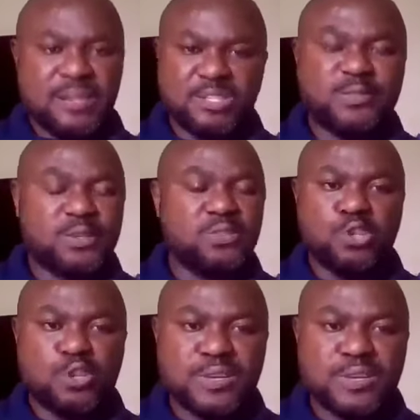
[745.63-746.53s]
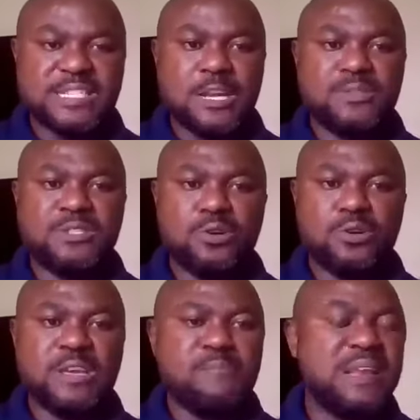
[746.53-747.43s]
Just for you to just register with your
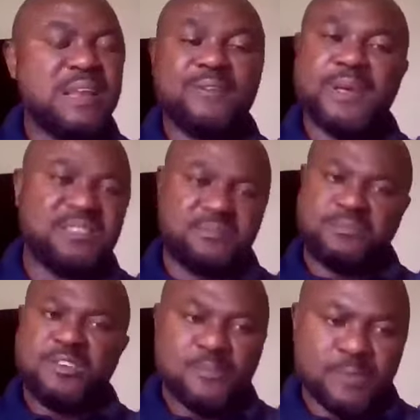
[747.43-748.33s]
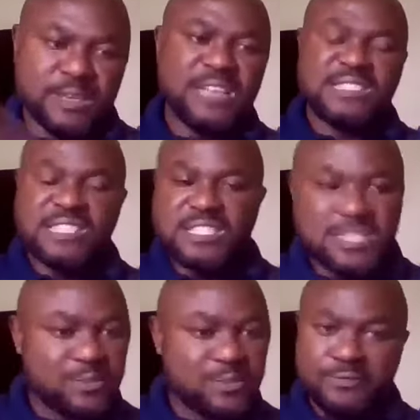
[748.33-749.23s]
email address, they get a
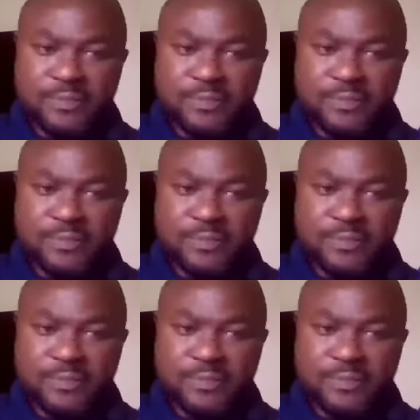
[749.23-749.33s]
series of